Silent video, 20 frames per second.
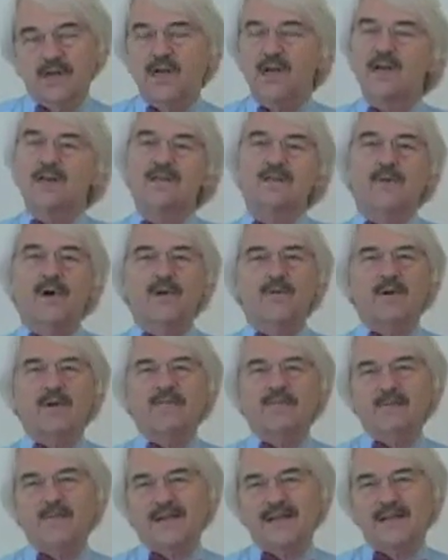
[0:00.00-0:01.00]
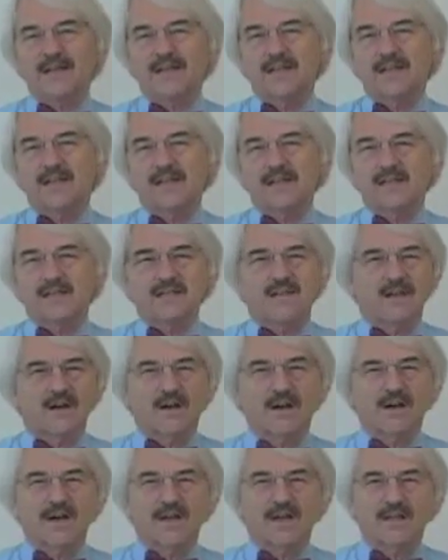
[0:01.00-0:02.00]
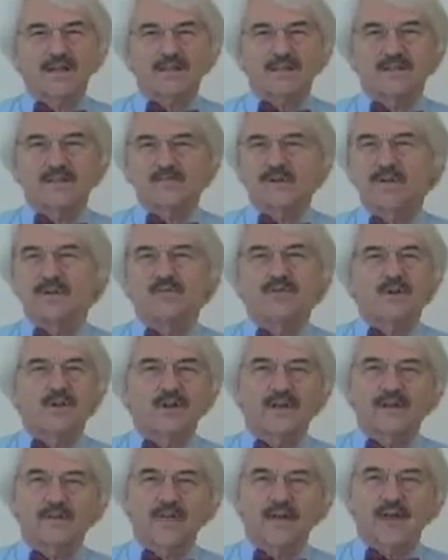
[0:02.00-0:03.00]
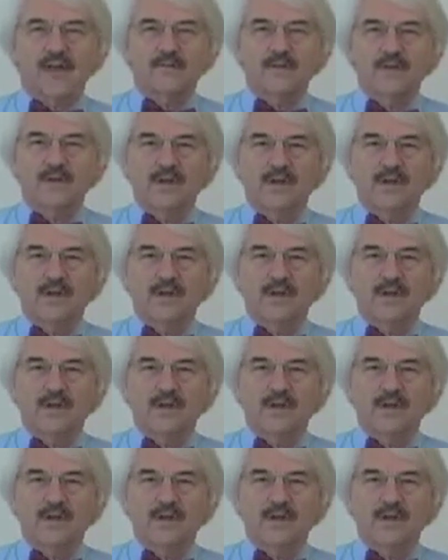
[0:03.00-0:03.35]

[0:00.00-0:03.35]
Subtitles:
So why do we have to pay attention to starting classes? We do it all the time.